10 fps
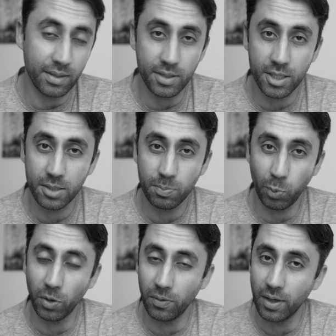and
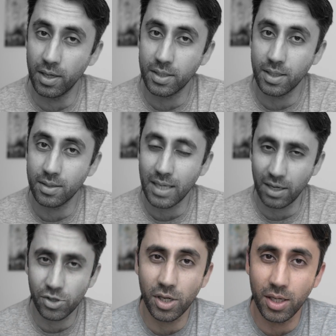spoiler alert, it's
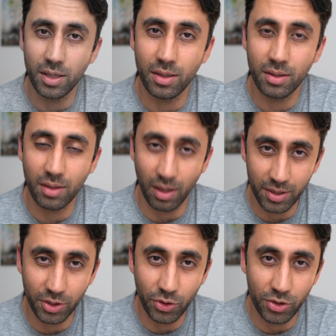actually
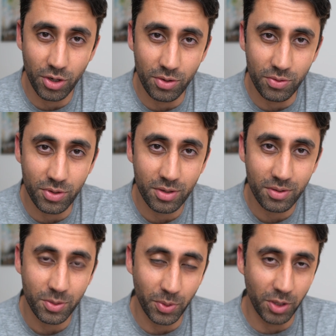kind of good news.
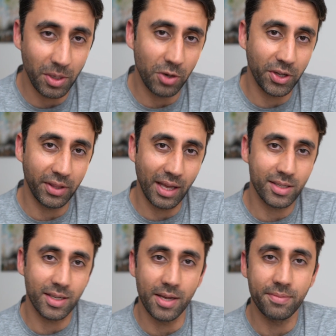So we're going to be looking at that
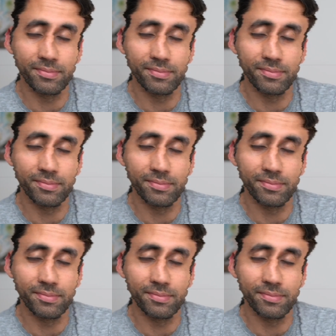today.